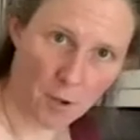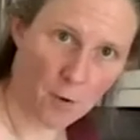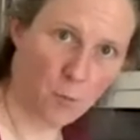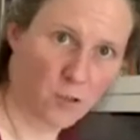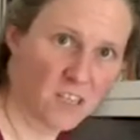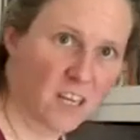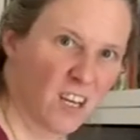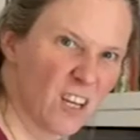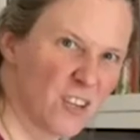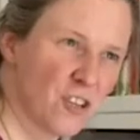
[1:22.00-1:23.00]
going to put it
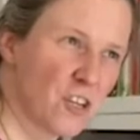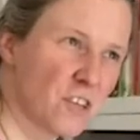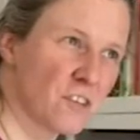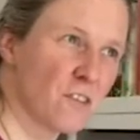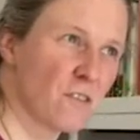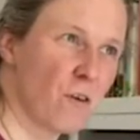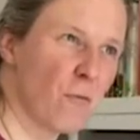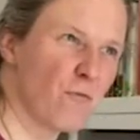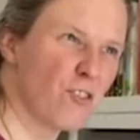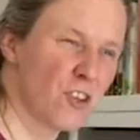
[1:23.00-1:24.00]
just, uh,
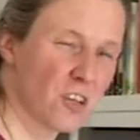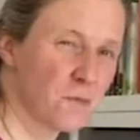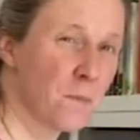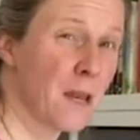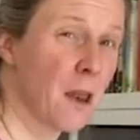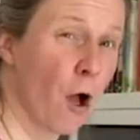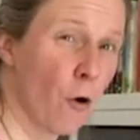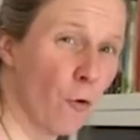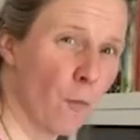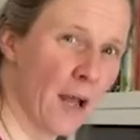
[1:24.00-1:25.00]
just
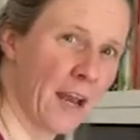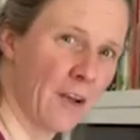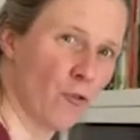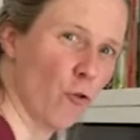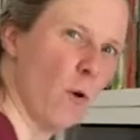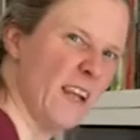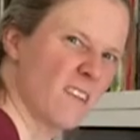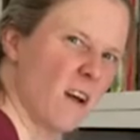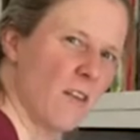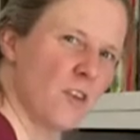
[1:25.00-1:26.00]
below my natural waist,
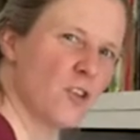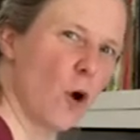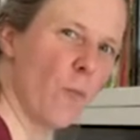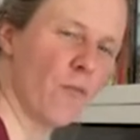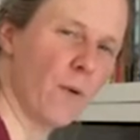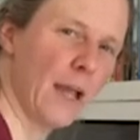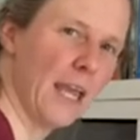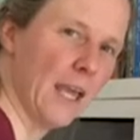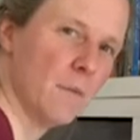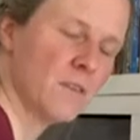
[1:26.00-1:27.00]
kind of the top of my
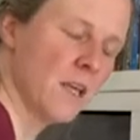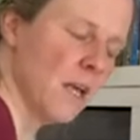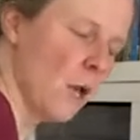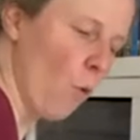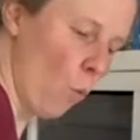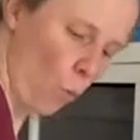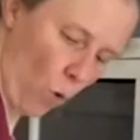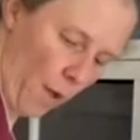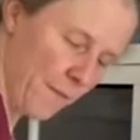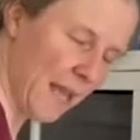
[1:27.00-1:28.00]
hips.
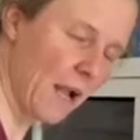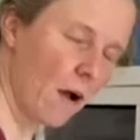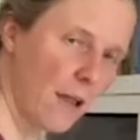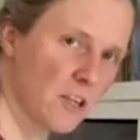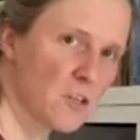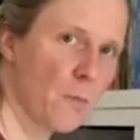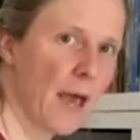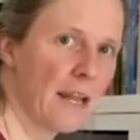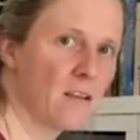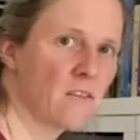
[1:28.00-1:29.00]
Um, it kind of
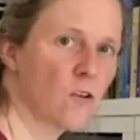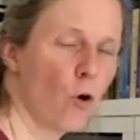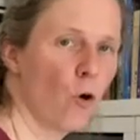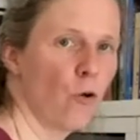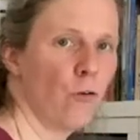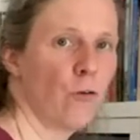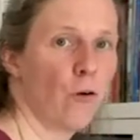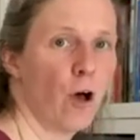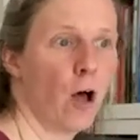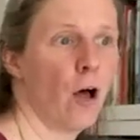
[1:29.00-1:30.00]
depends on
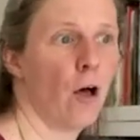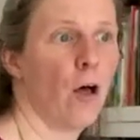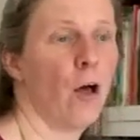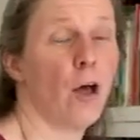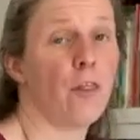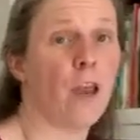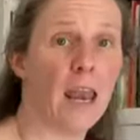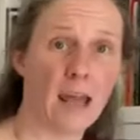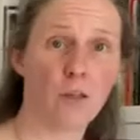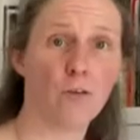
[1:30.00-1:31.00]
uh, the
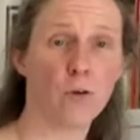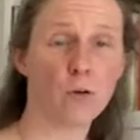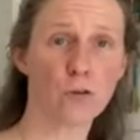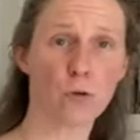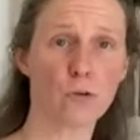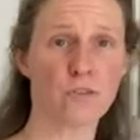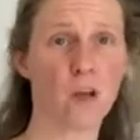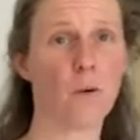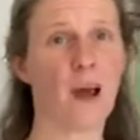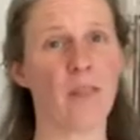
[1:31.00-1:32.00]
length of your
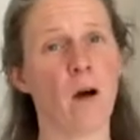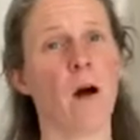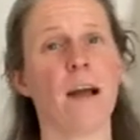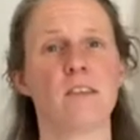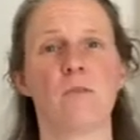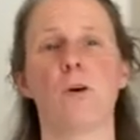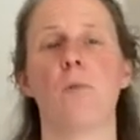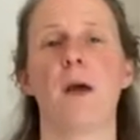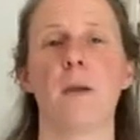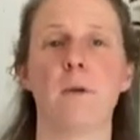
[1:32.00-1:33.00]
torso and the height of your
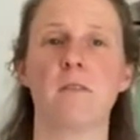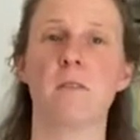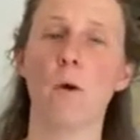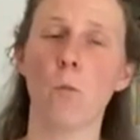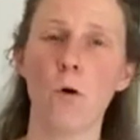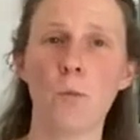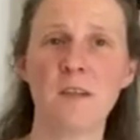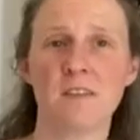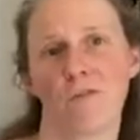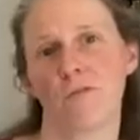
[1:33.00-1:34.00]
baby. So it will be
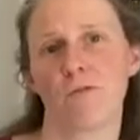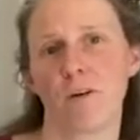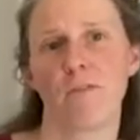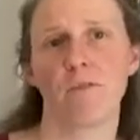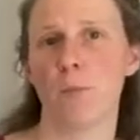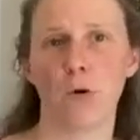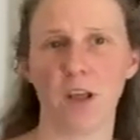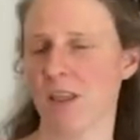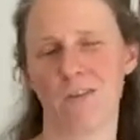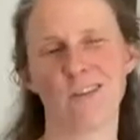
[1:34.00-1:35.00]
different for everybody.
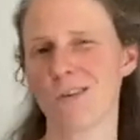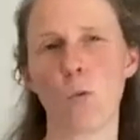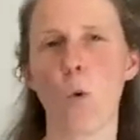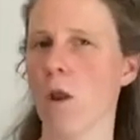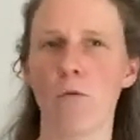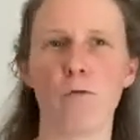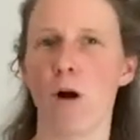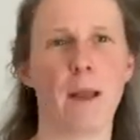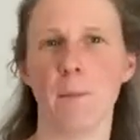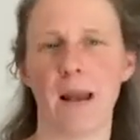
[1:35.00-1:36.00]
There isn't one
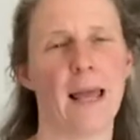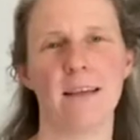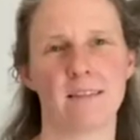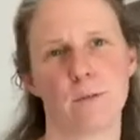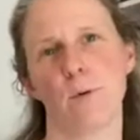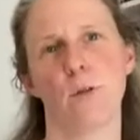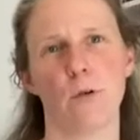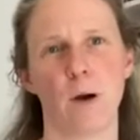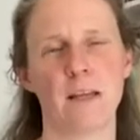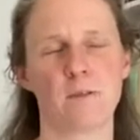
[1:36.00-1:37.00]
right place to put the
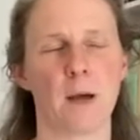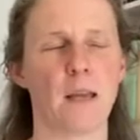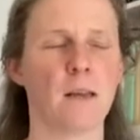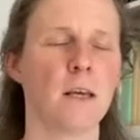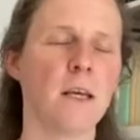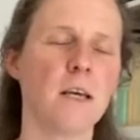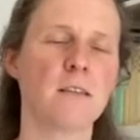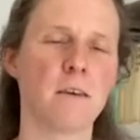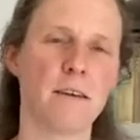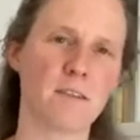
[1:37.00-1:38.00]
waistband.
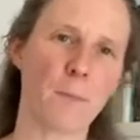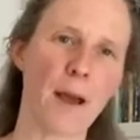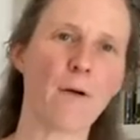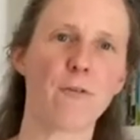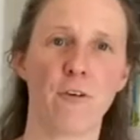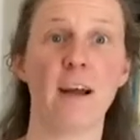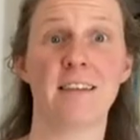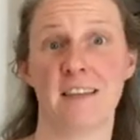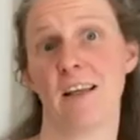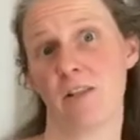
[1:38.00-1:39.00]
So it's about
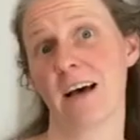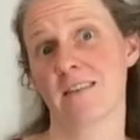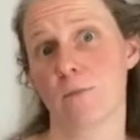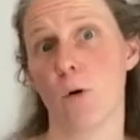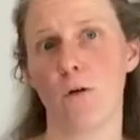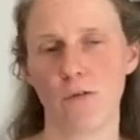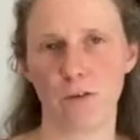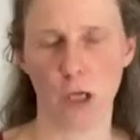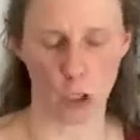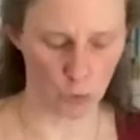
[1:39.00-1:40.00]
finding that spot for
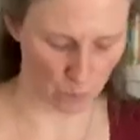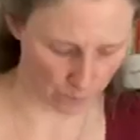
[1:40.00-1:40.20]
you.